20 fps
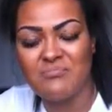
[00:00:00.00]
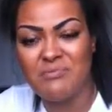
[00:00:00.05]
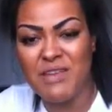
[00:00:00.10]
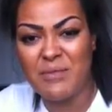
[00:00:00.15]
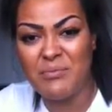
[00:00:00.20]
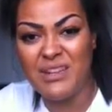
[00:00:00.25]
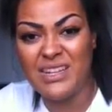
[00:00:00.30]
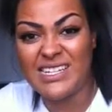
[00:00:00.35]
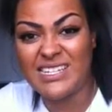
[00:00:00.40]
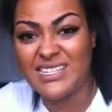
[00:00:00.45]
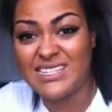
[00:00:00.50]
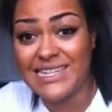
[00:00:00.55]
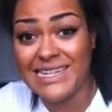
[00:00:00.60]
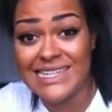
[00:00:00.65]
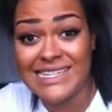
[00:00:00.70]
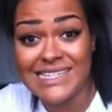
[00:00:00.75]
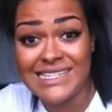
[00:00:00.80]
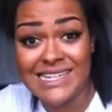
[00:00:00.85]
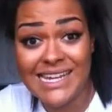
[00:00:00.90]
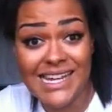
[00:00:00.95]
maybe
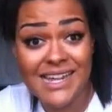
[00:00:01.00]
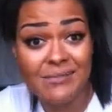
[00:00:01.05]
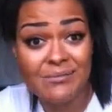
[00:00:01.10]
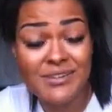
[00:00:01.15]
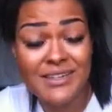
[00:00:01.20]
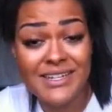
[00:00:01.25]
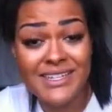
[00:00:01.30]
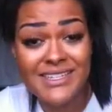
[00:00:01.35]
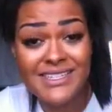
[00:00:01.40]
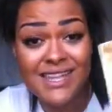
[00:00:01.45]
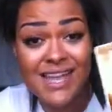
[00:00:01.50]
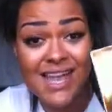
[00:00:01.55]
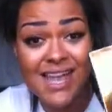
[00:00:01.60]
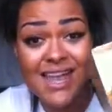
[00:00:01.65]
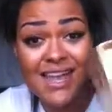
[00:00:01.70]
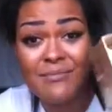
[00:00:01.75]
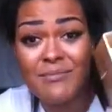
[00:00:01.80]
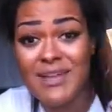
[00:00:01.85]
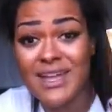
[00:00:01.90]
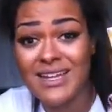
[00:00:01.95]
60, I'm gonna
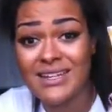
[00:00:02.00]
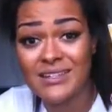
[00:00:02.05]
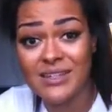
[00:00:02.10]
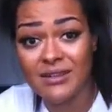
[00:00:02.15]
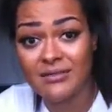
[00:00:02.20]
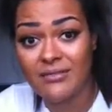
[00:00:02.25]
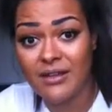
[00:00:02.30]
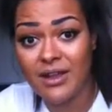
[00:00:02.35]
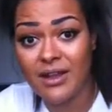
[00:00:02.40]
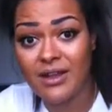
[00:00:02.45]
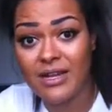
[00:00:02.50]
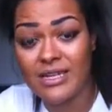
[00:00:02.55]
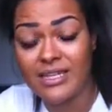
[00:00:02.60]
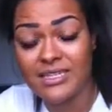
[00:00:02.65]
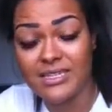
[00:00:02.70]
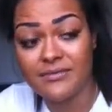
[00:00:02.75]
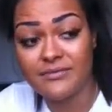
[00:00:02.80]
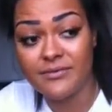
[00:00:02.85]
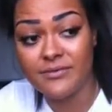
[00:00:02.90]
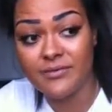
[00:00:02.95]
say, but I don't know. This is